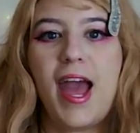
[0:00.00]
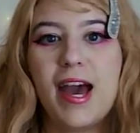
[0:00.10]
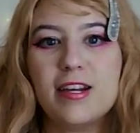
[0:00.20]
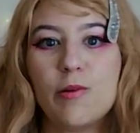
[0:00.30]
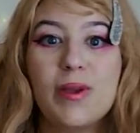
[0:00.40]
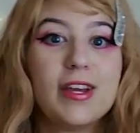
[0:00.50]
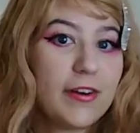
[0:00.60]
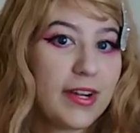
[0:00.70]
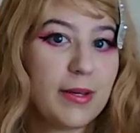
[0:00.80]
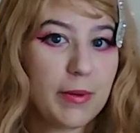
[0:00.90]
and we
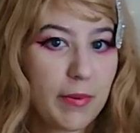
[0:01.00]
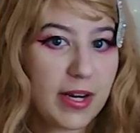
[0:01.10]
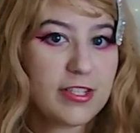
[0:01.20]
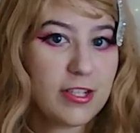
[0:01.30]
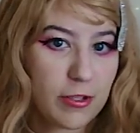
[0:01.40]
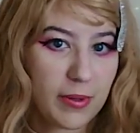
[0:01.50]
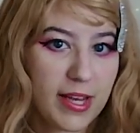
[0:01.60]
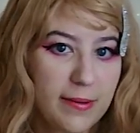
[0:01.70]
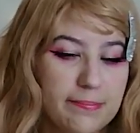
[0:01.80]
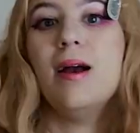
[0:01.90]
agreed that we wanted to do it.